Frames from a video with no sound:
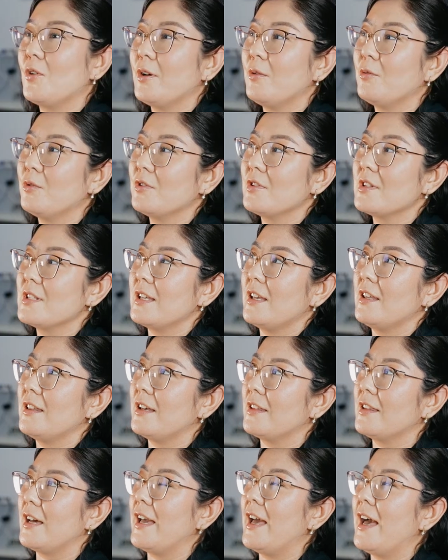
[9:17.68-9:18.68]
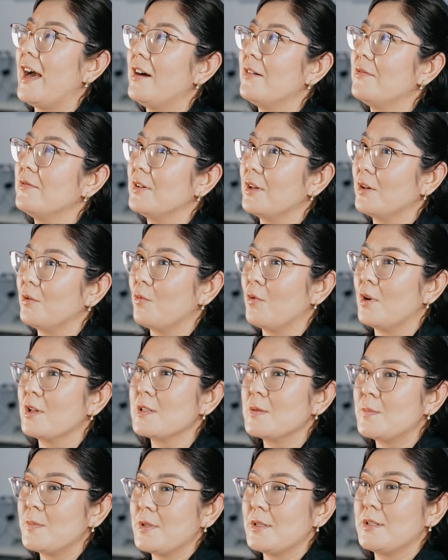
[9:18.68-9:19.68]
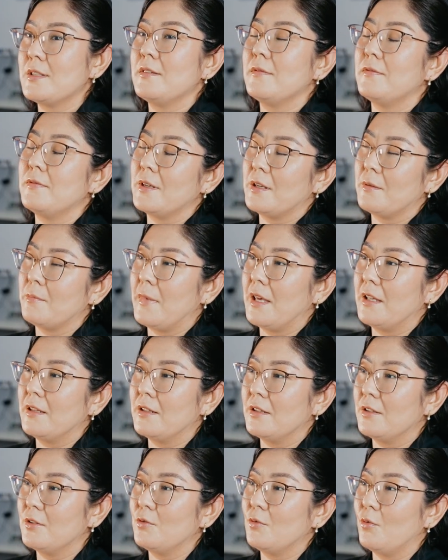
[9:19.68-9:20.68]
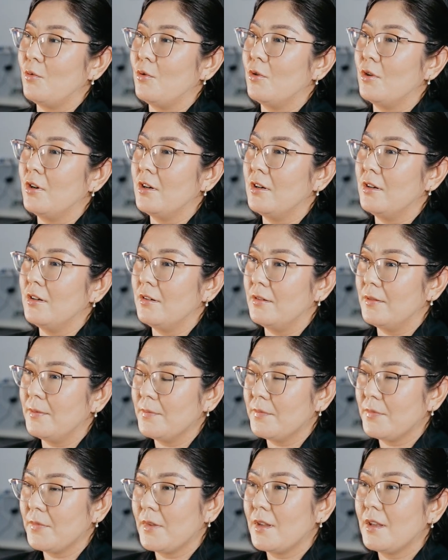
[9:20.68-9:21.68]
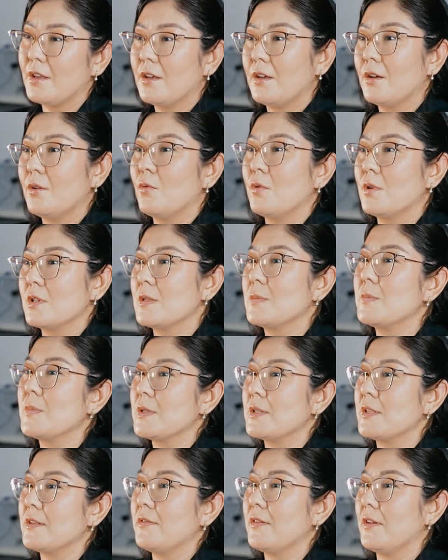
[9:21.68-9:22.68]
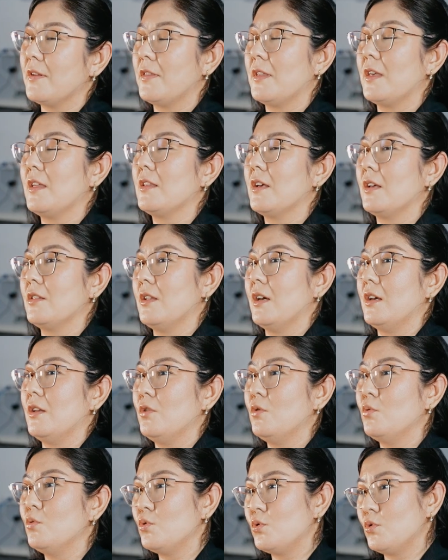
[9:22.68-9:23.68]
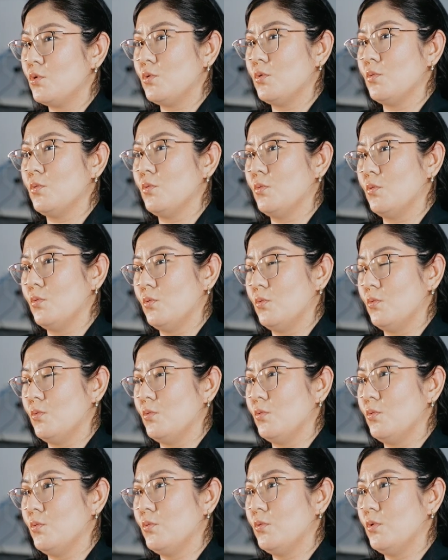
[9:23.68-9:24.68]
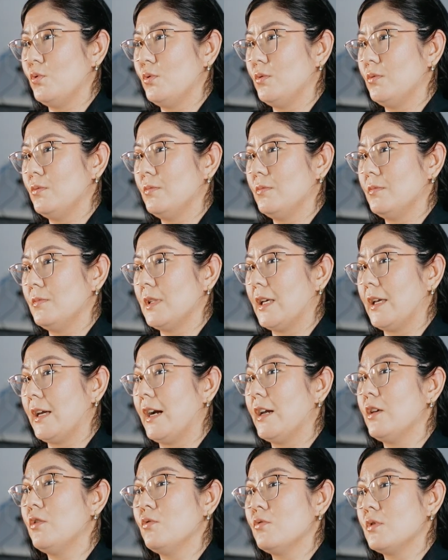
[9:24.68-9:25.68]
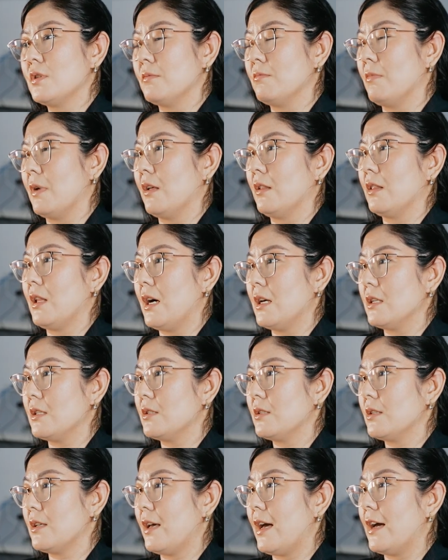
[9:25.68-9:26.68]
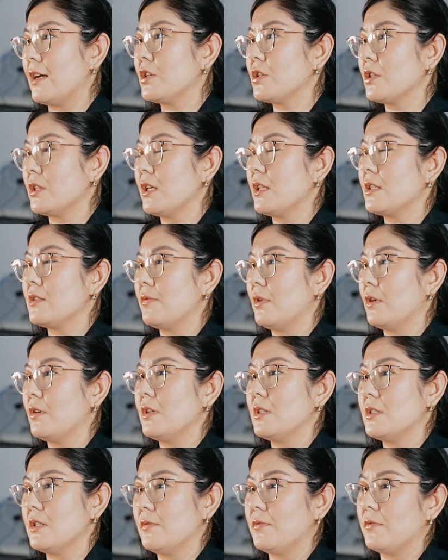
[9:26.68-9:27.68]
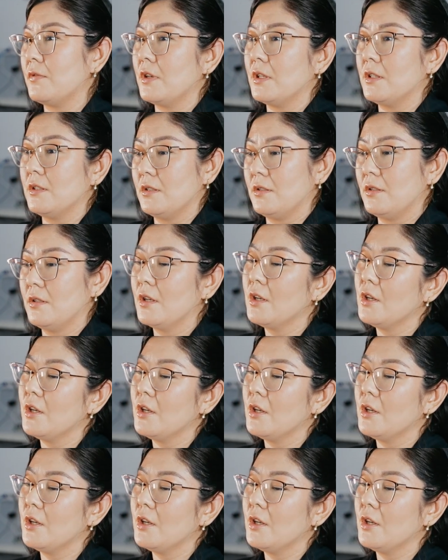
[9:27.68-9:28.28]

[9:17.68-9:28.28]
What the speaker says: I wouldn't say that I have like one specific method or one specific thing that I use in my class. Actually, it's very different.